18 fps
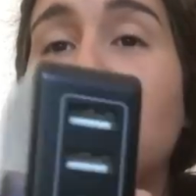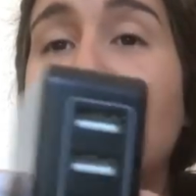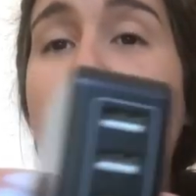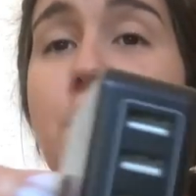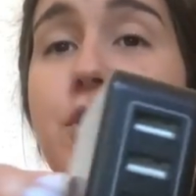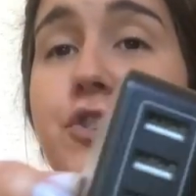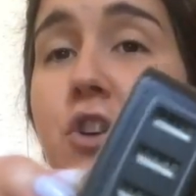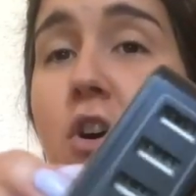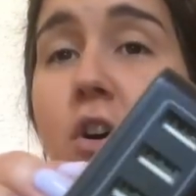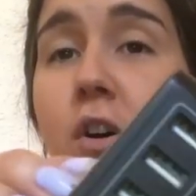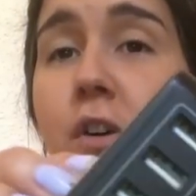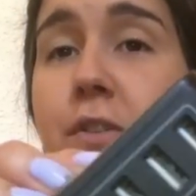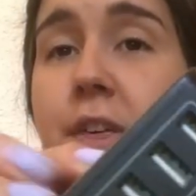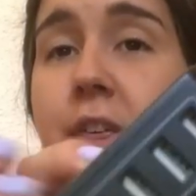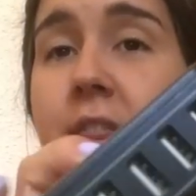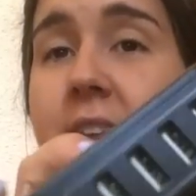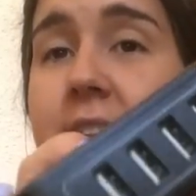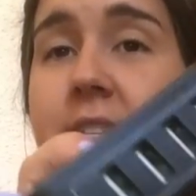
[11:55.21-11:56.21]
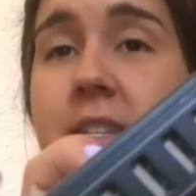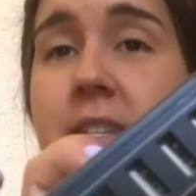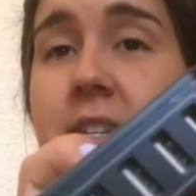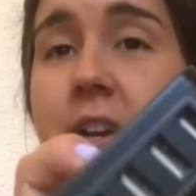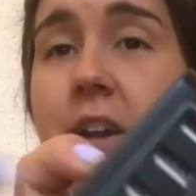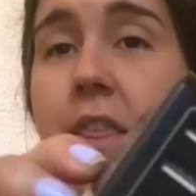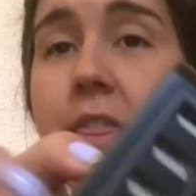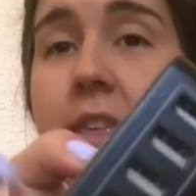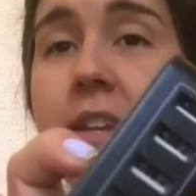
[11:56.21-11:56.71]
charge all the
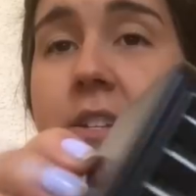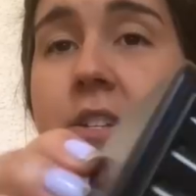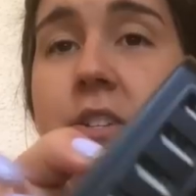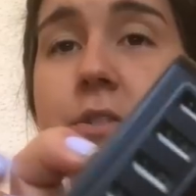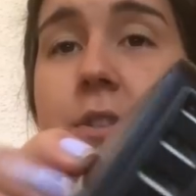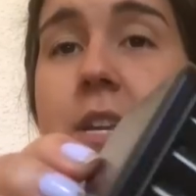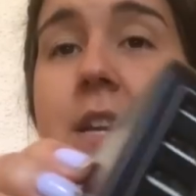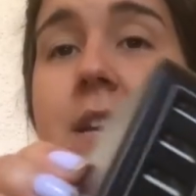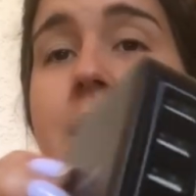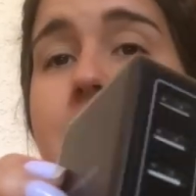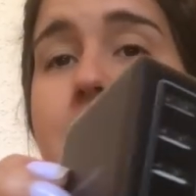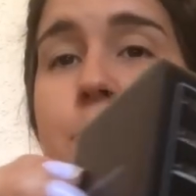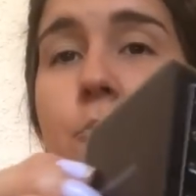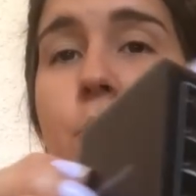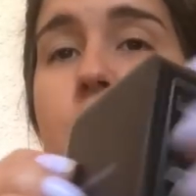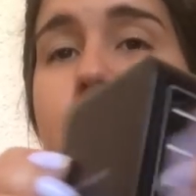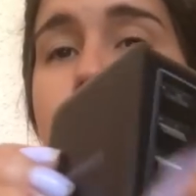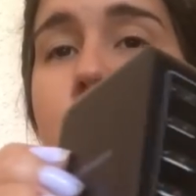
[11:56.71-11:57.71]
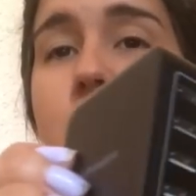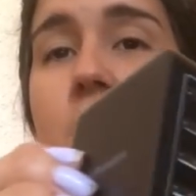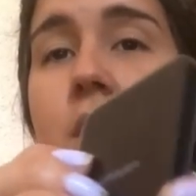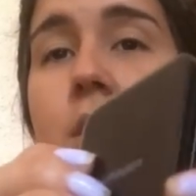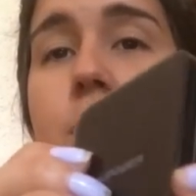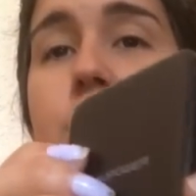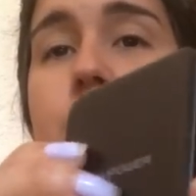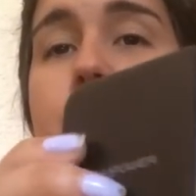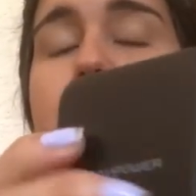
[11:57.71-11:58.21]
necessary things you need in one
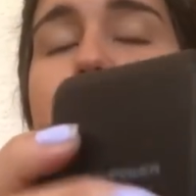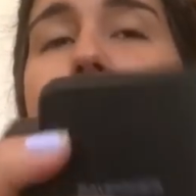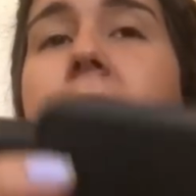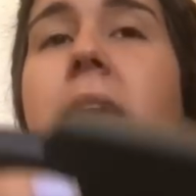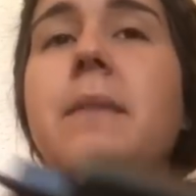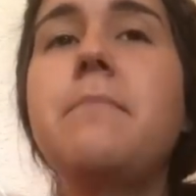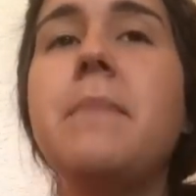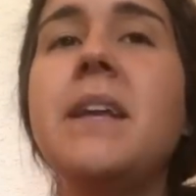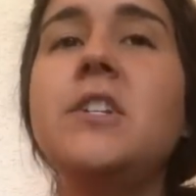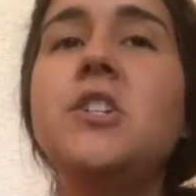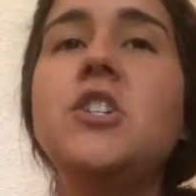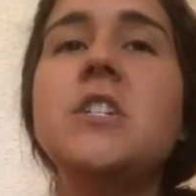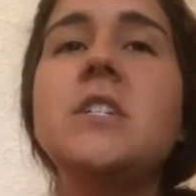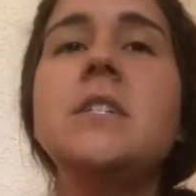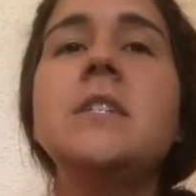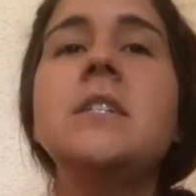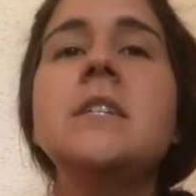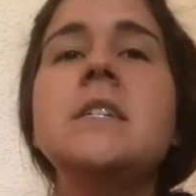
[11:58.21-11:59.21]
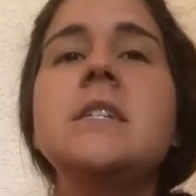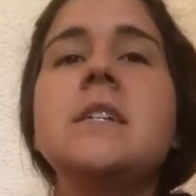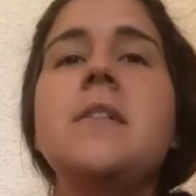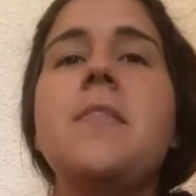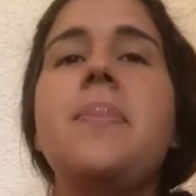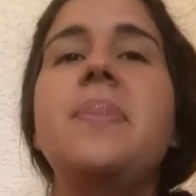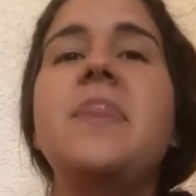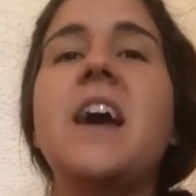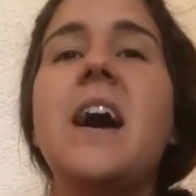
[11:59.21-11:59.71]
go. So I had mentioned
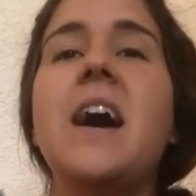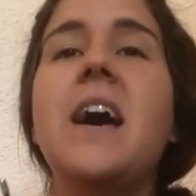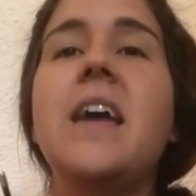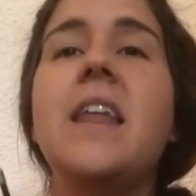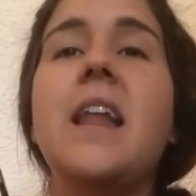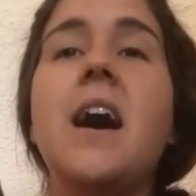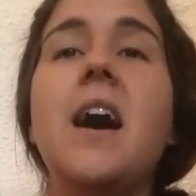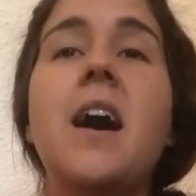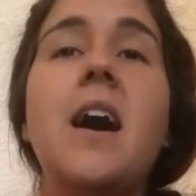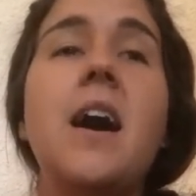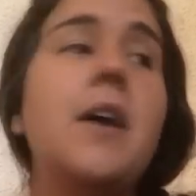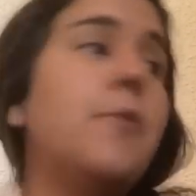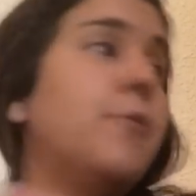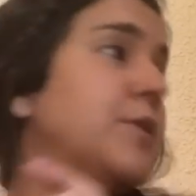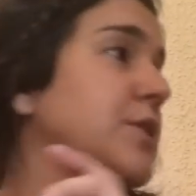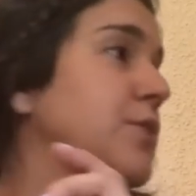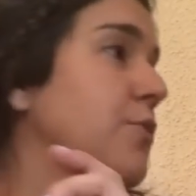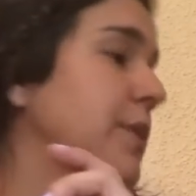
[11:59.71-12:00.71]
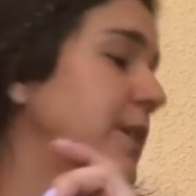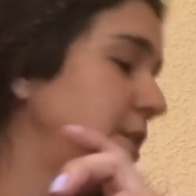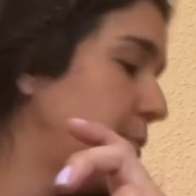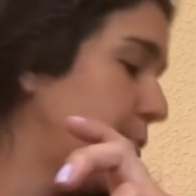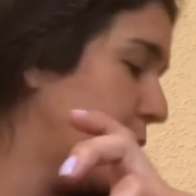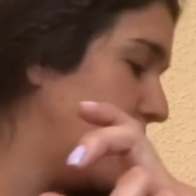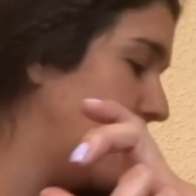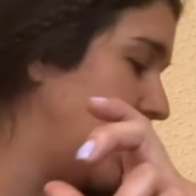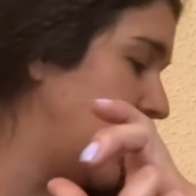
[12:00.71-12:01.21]
that I was going to
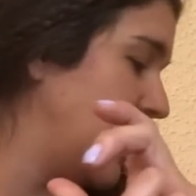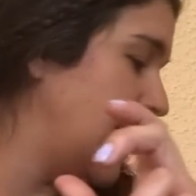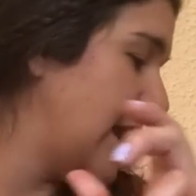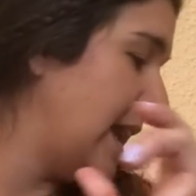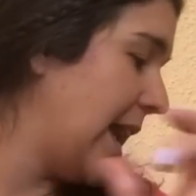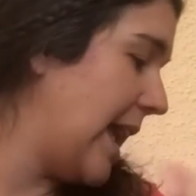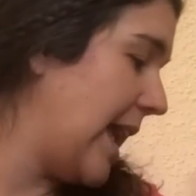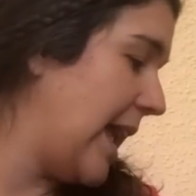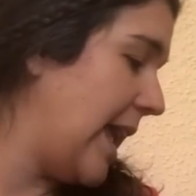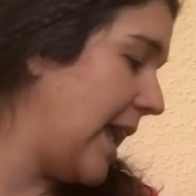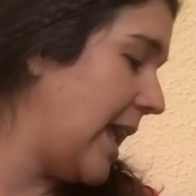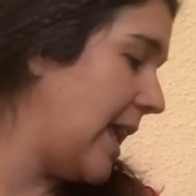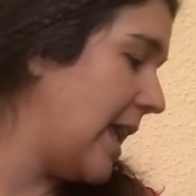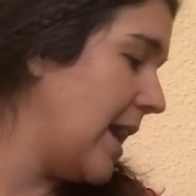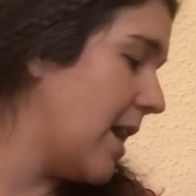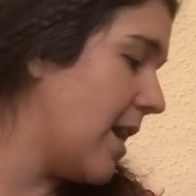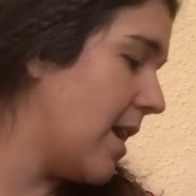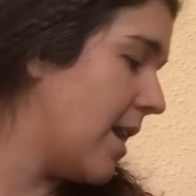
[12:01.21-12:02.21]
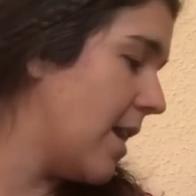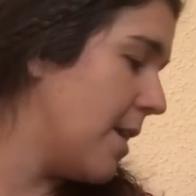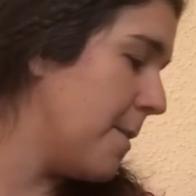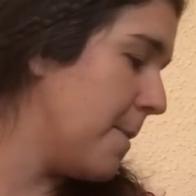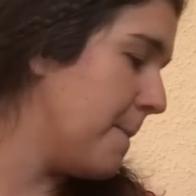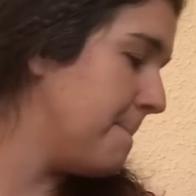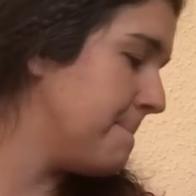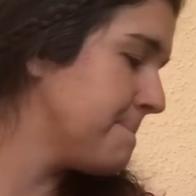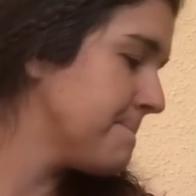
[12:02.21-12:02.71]
bring a,
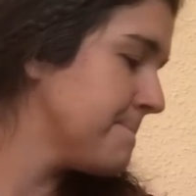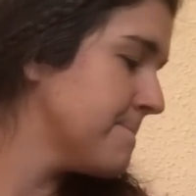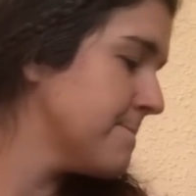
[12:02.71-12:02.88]
um,